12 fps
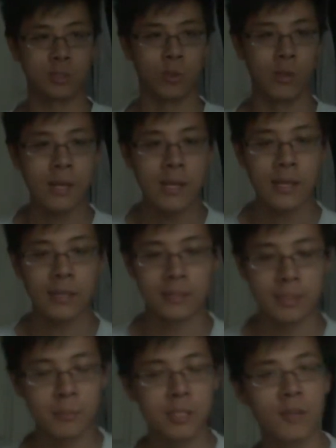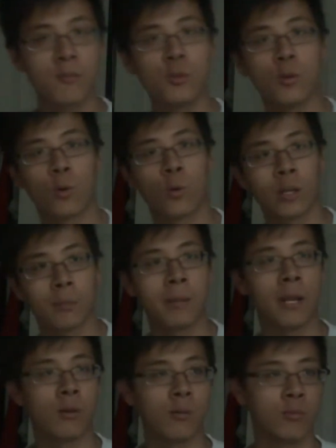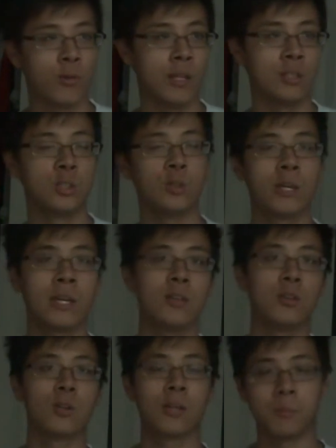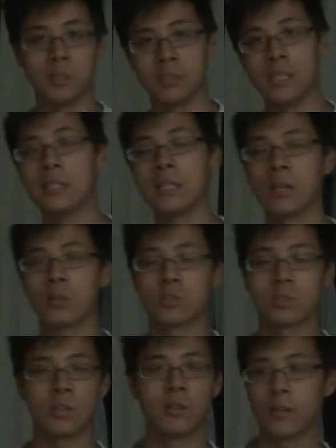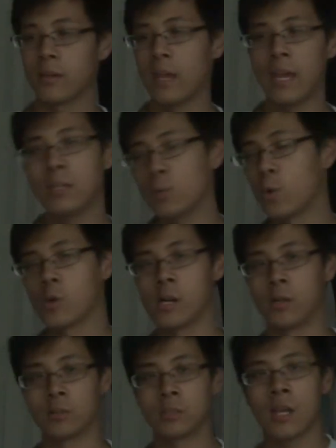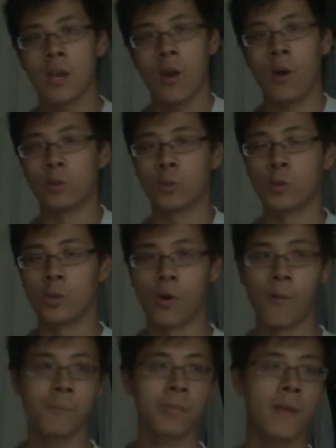So let me give you a quick paraphrase. You can look up the details anywhere else on Google.